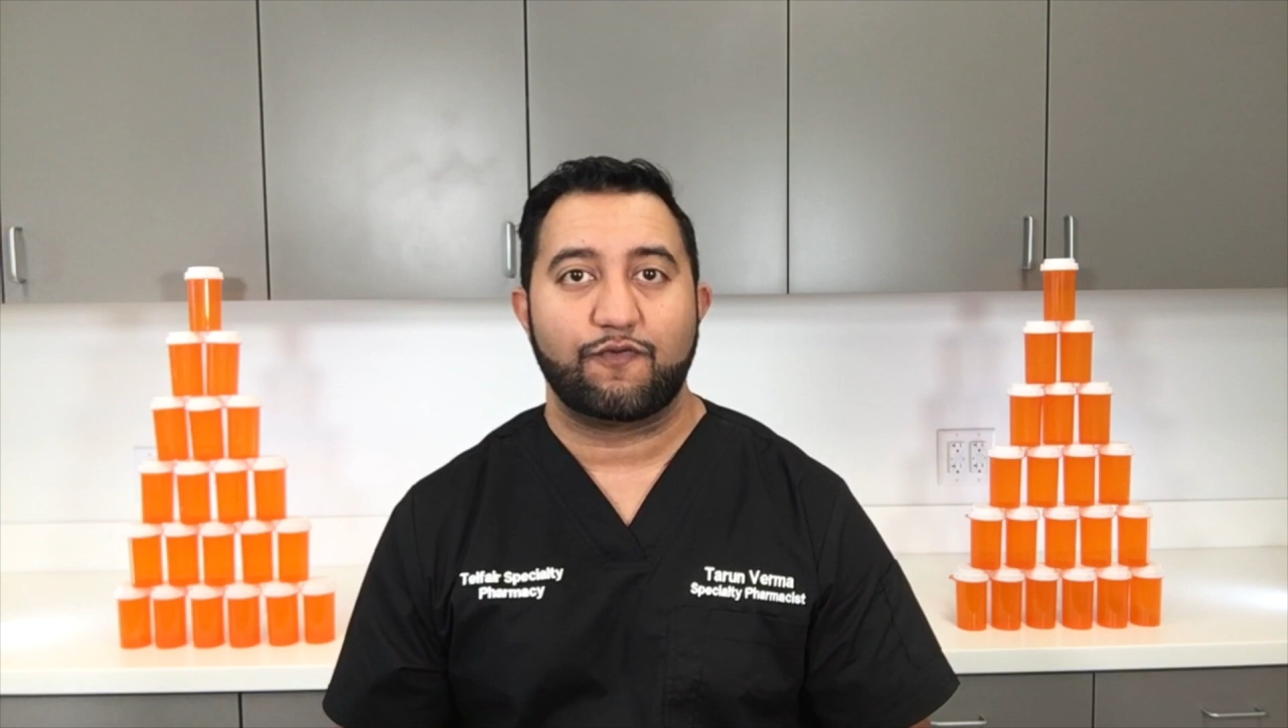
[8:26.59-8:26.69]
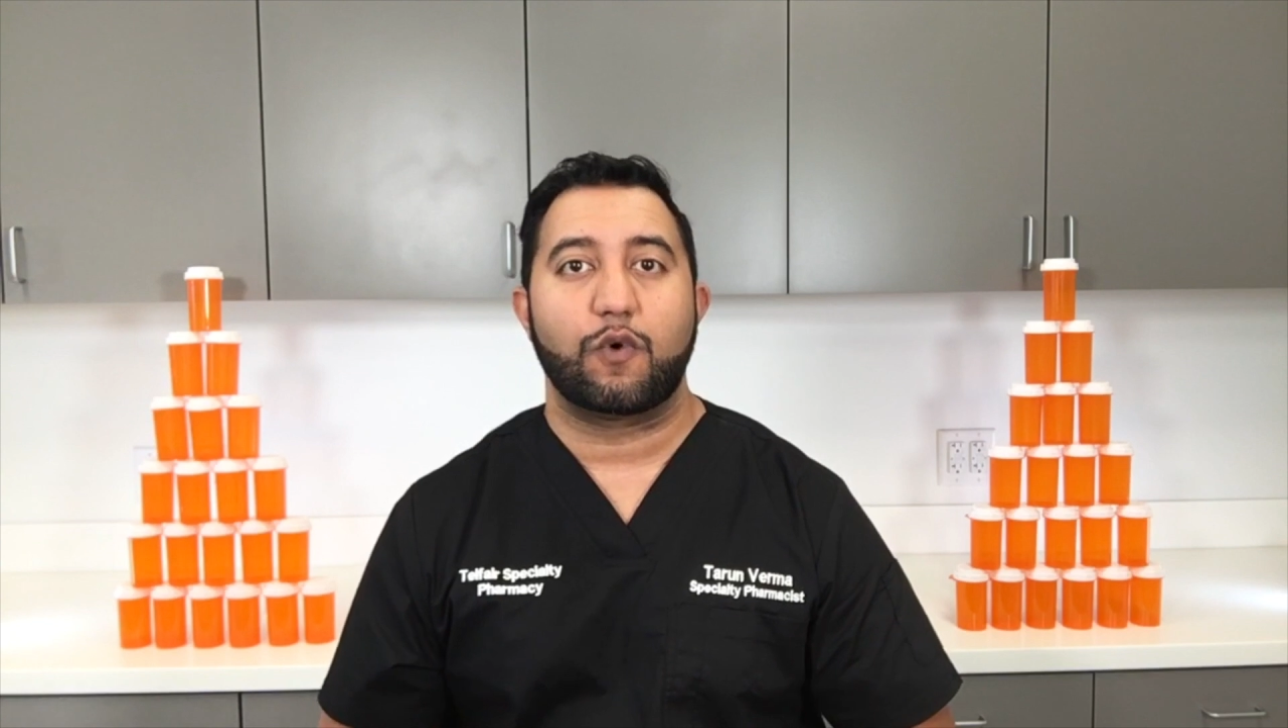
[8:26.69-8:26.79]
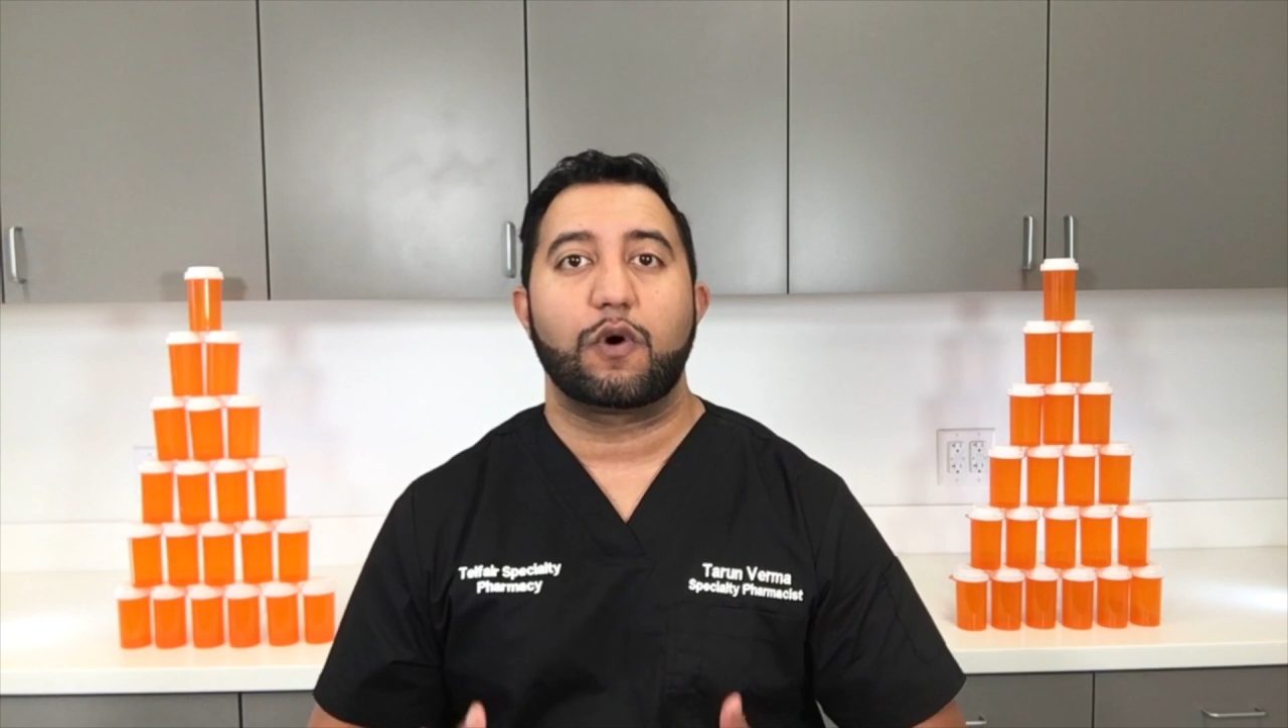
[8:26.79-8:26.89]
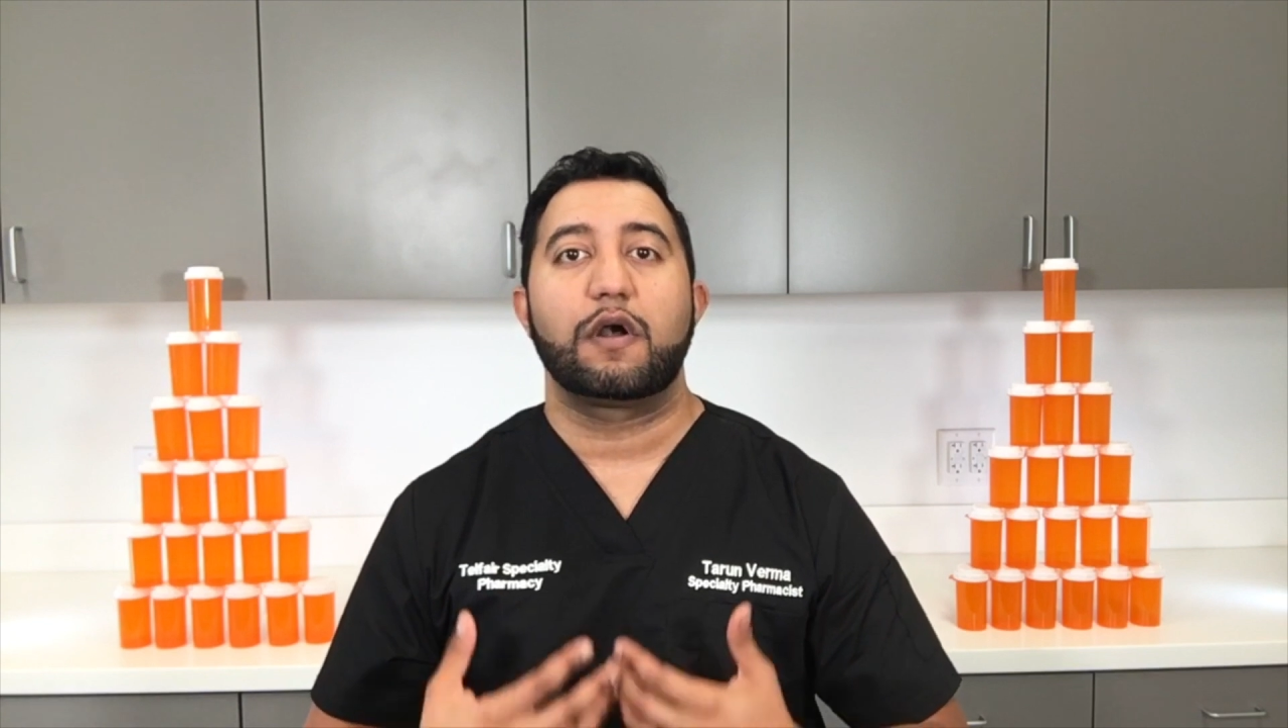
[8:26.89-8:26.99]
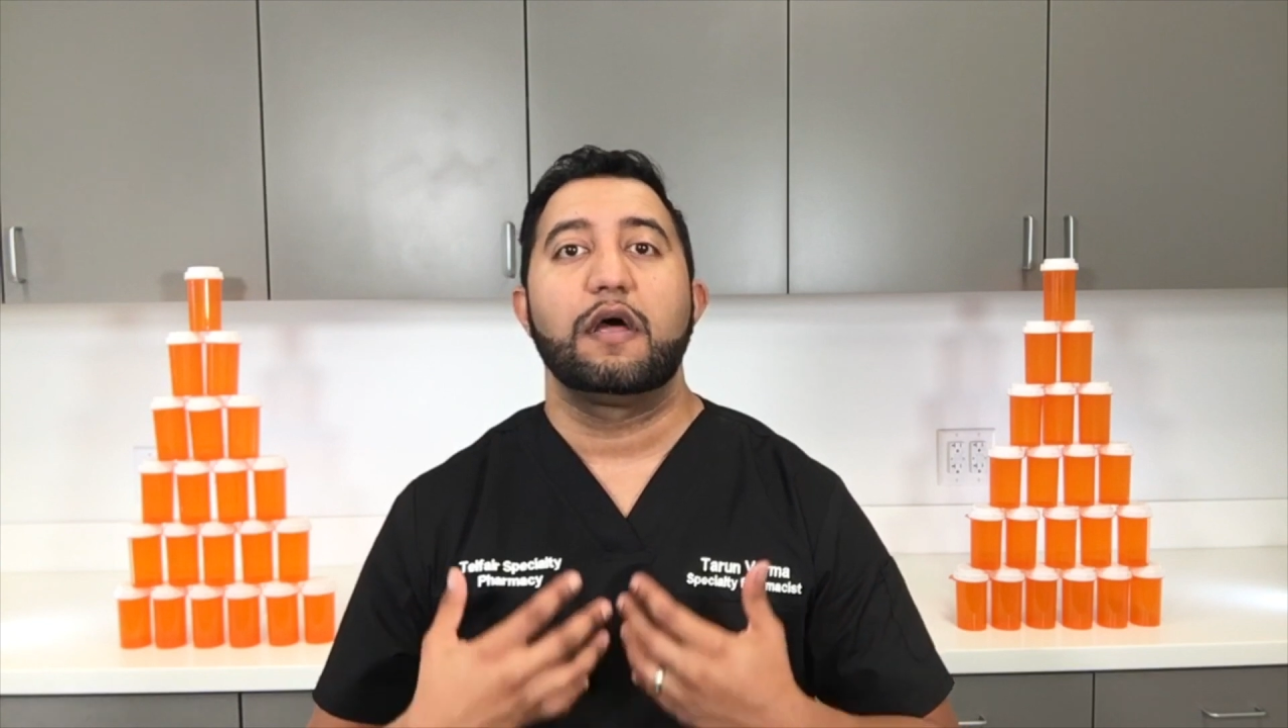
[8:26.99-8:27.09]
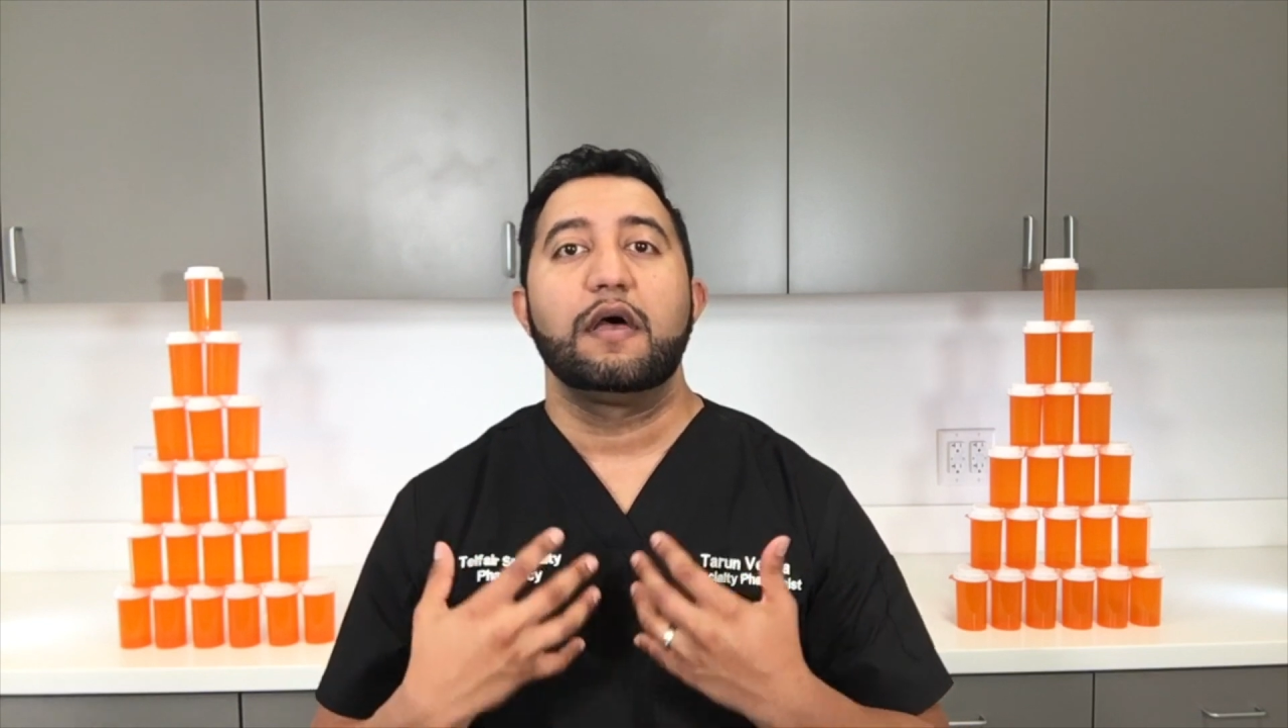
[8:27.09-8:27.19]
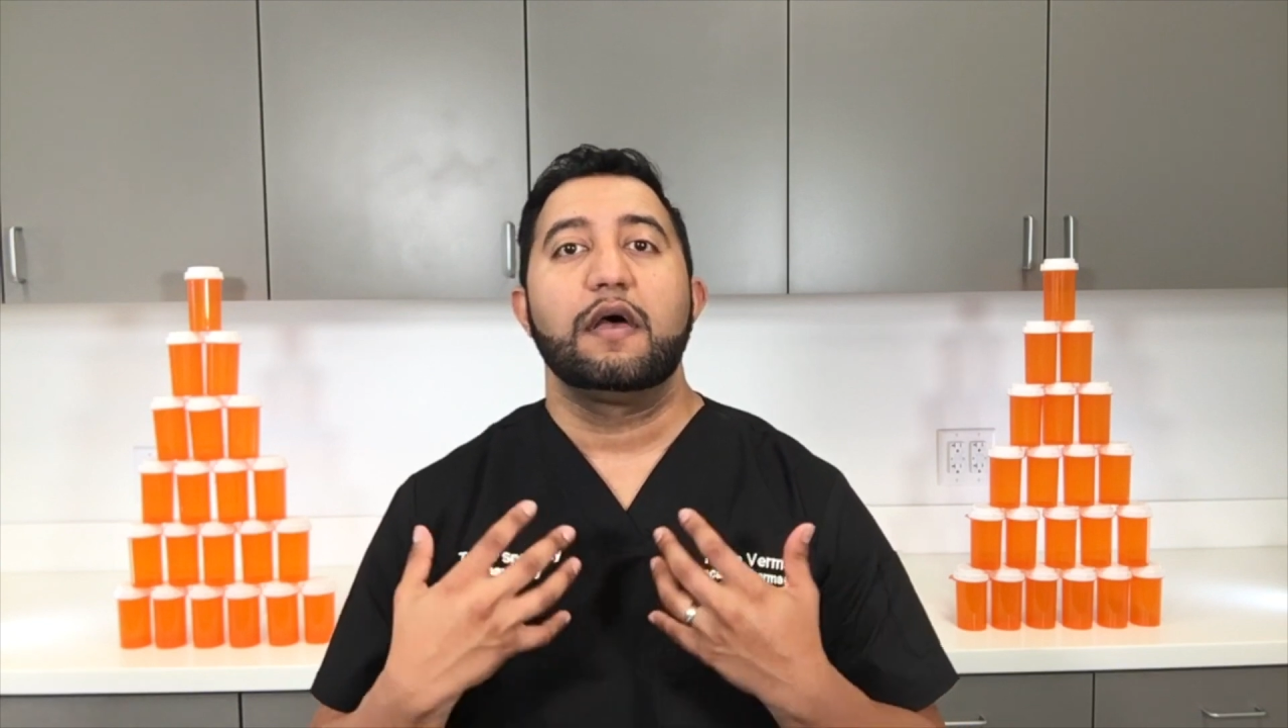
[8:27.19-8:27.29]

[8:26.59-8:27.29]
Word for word: for